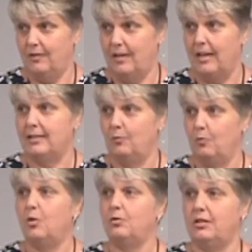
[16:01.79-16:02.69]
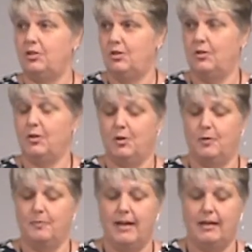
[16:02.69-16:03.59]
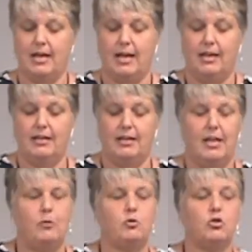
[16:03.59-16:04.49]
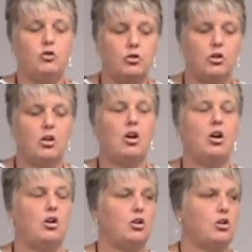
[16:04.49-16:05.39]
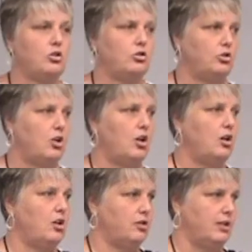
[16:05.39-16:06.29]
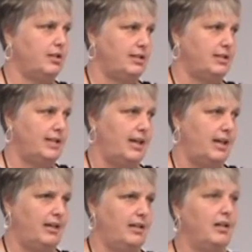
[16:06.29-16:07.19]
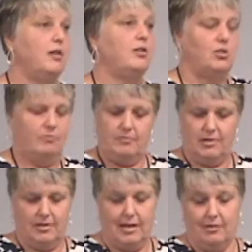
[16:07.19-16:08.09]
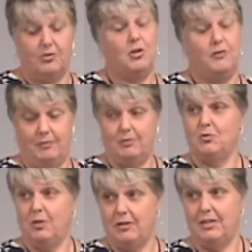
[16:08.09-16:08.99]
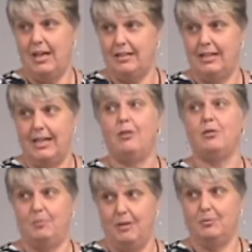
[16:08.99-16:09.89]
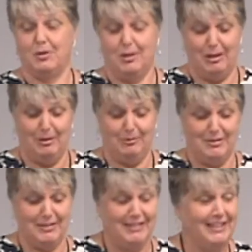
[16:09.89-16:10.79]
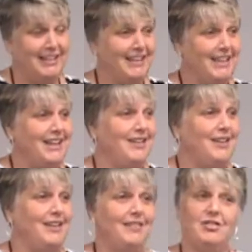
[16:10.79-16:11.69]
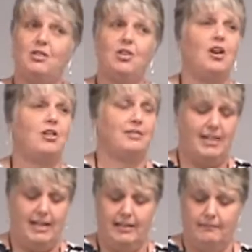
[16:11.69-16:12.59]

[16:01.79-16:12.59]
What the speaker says: as I rolled it to the curb that night. It was a long, long day. I don't know if it was 12 to 18 hours, but it was close. It was a long day.